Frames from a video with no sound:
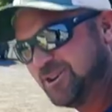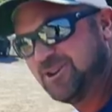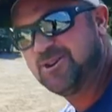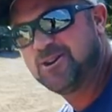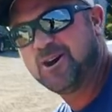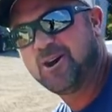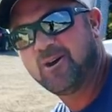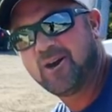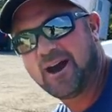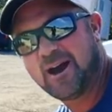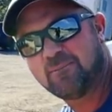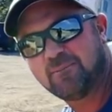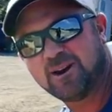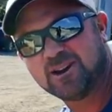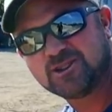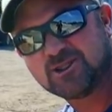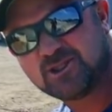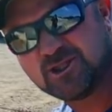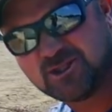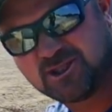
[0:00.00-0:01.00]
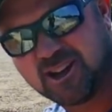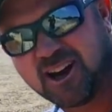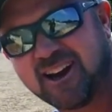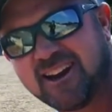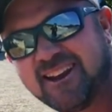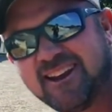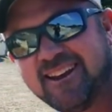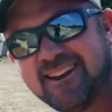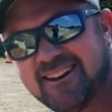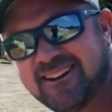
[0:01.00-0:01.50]
Do you know how much
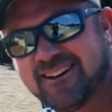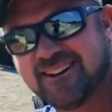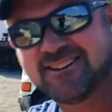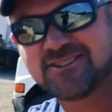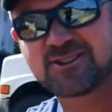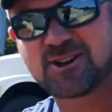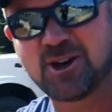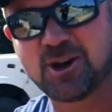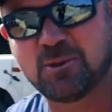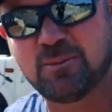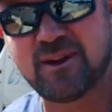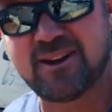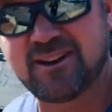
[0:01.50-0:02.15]
study is going to